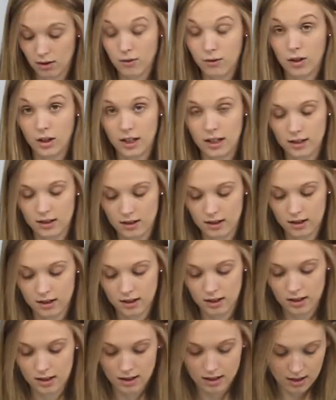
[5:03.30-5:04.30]
a friend.
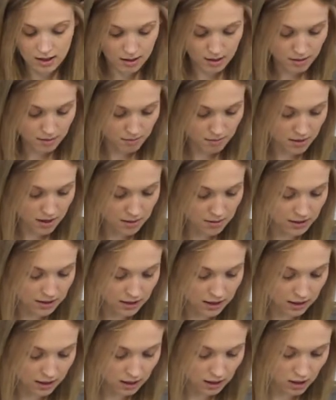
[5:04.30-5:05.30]
Maybe
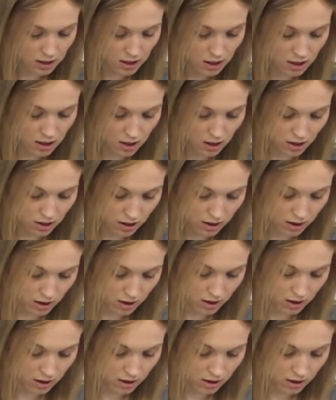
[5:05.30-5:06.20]
stick another